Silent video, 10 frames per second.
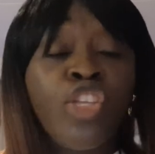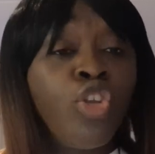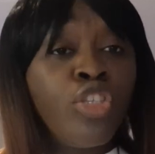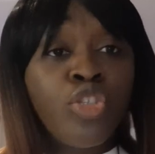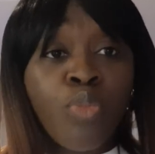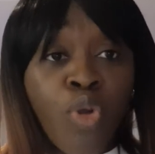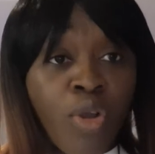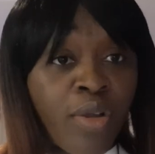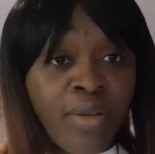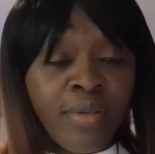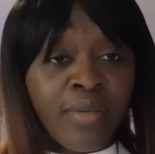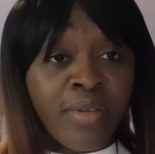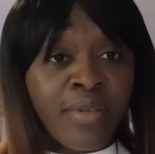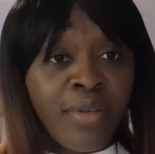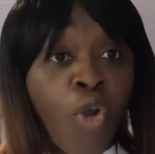don't smoke,
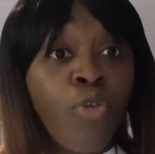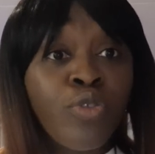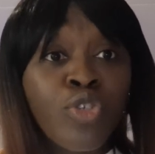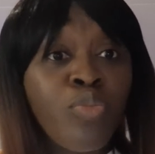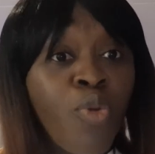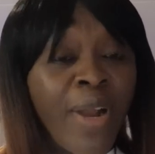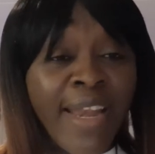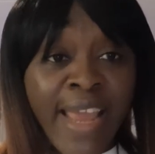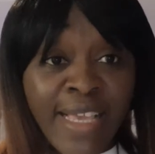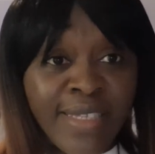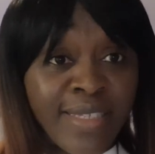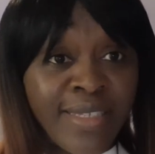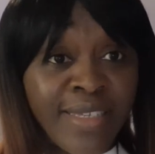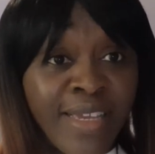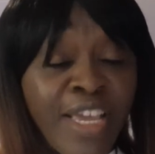or you smoke
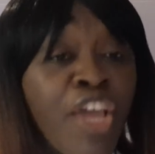less,